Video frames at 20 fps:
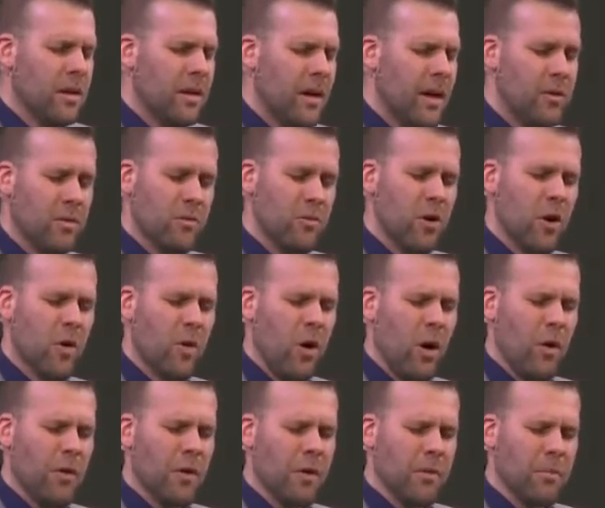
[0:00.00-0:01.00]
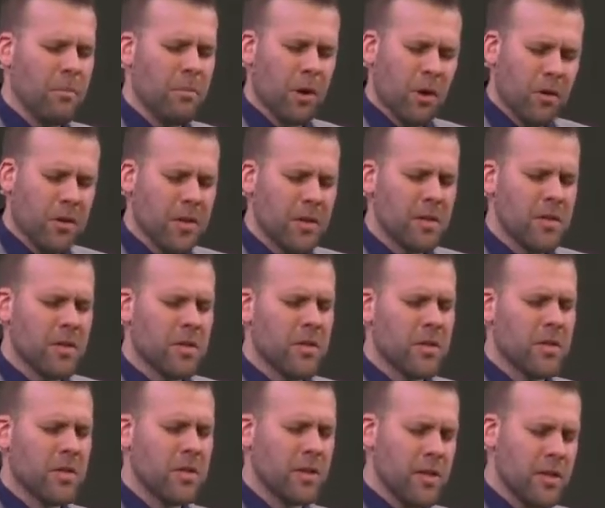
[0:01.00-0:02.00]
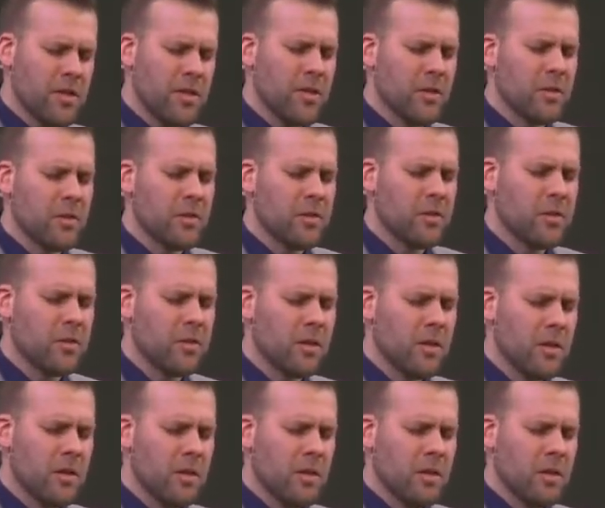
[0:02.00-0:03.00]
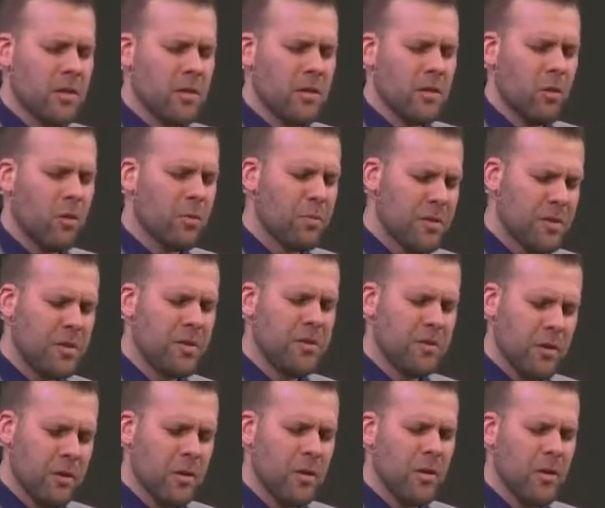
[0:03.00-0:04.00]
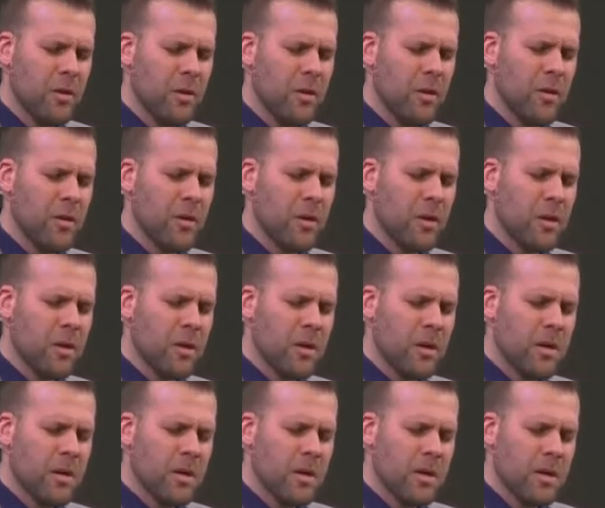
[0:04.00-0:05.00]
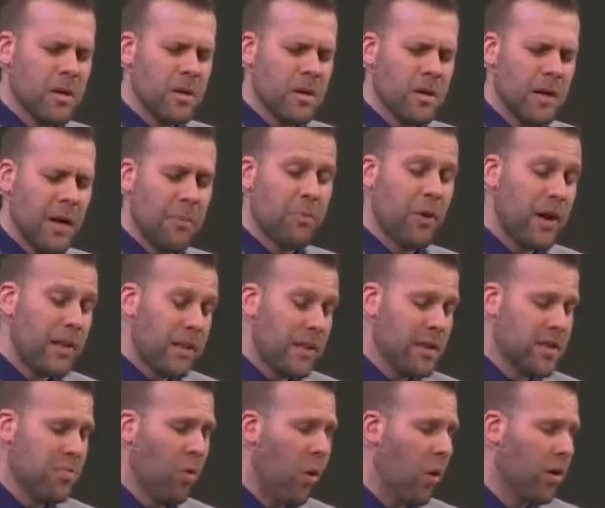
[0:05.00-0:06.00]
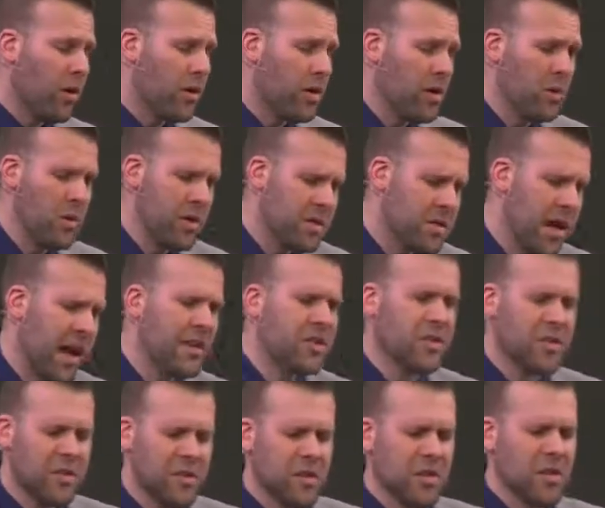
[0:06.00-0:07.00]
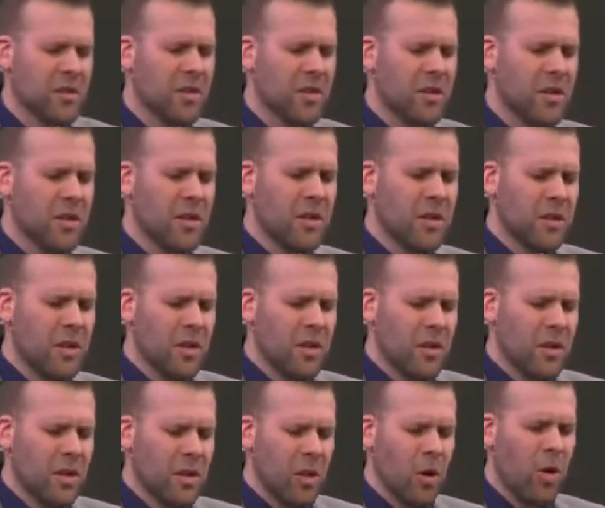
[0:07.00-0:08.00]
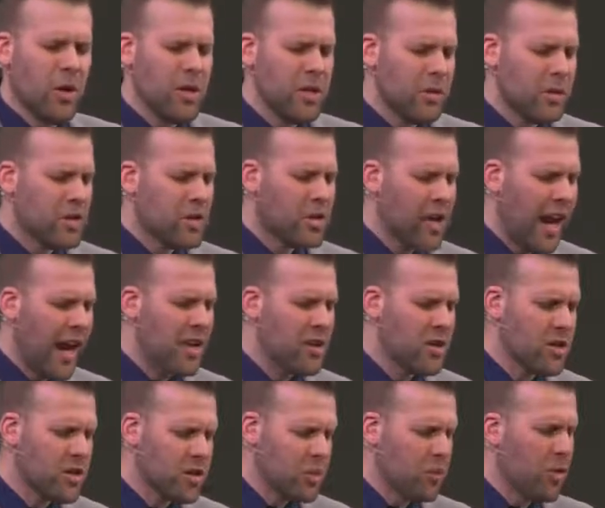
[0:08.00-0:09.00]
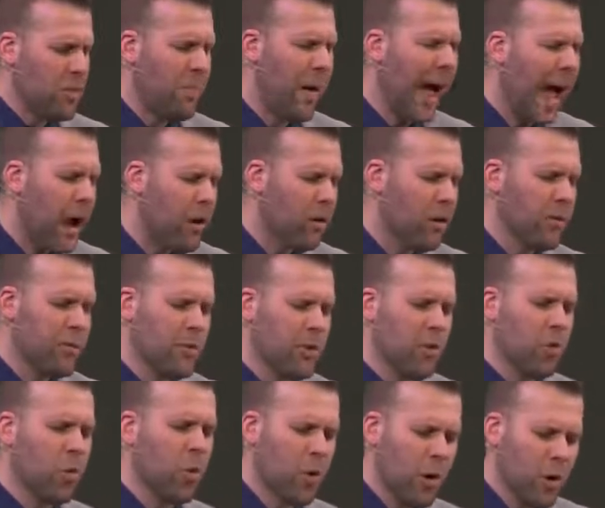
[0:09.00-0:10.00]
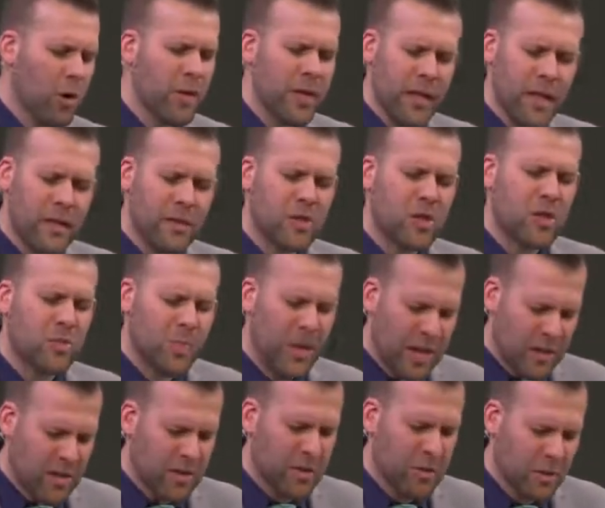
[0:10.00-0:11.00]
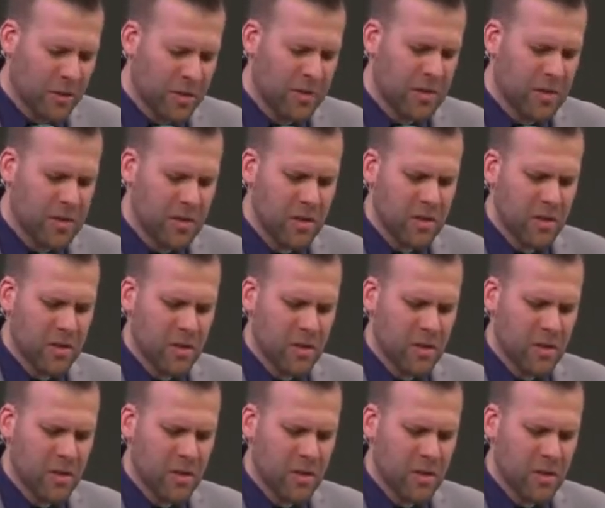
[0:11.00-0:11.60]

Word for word: I don't know all the burdens and issues, Lord, but you do. I pray that this morning you would touch us. Lord, you would change us through the power of your word, that you'd speak to us.